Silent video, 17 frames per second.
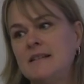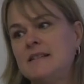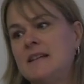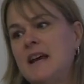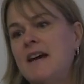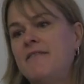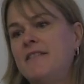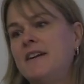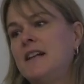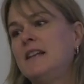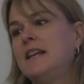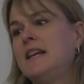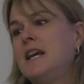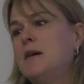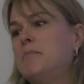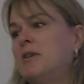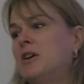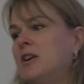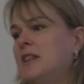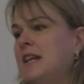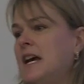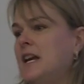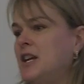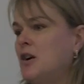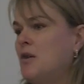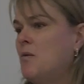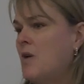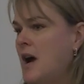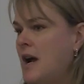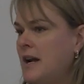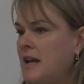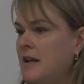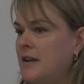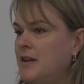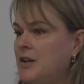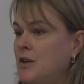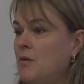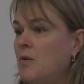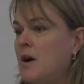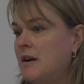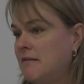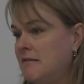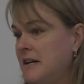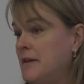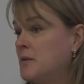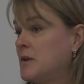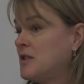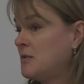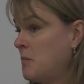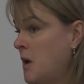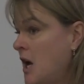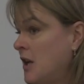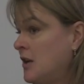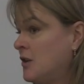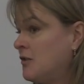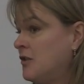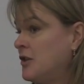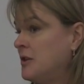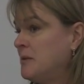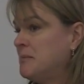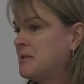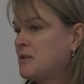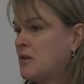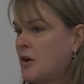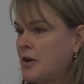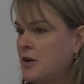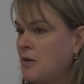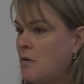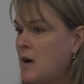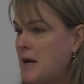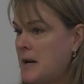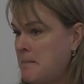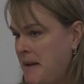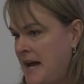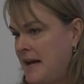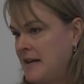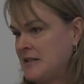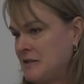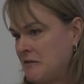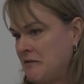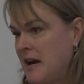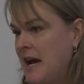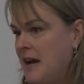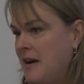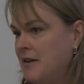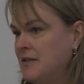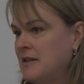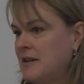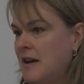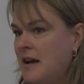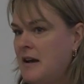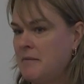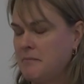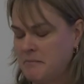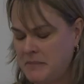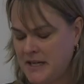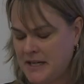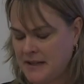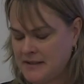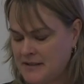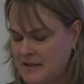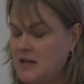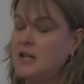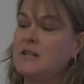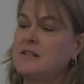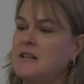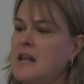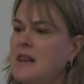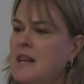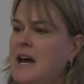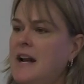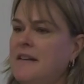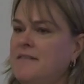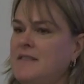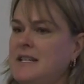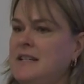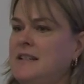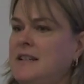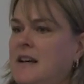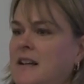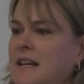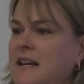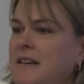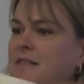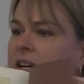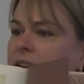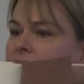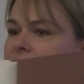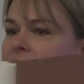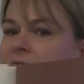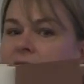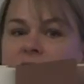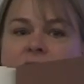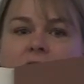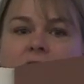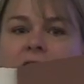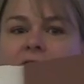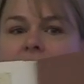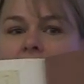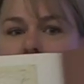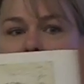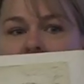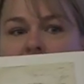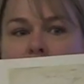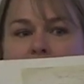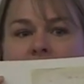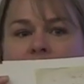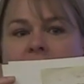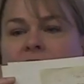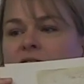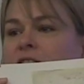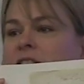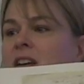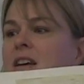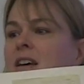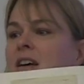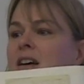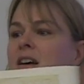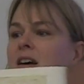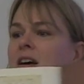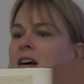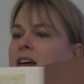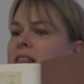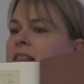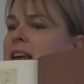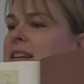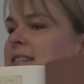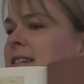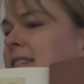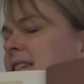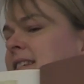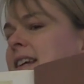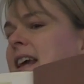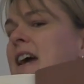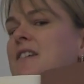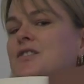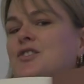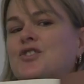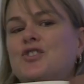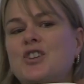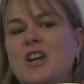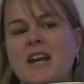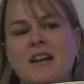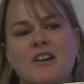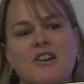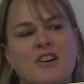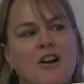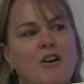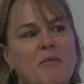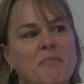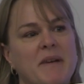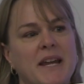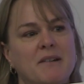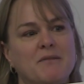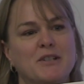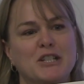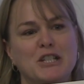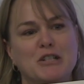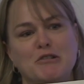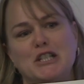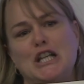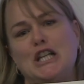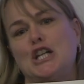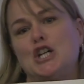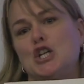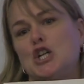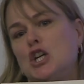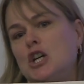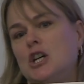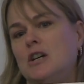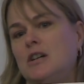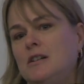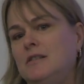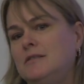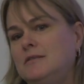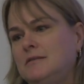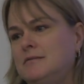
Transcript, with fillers: is so definitely a book that you'll want to you want to read with smaller groups or you want to pass around um, because there is a lot of detail. Even in this very very back page, that's a sketch Jane Goodall made when she was a little girl